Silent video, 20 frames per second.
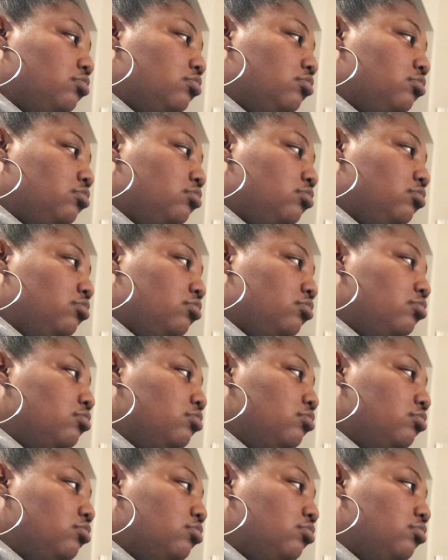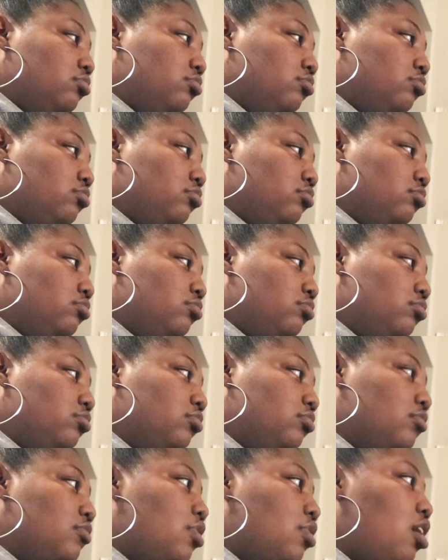
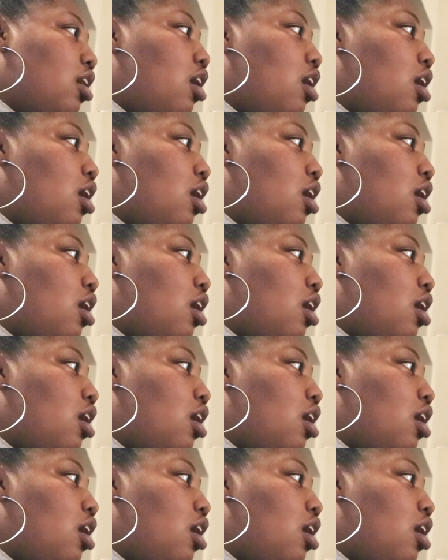(silent)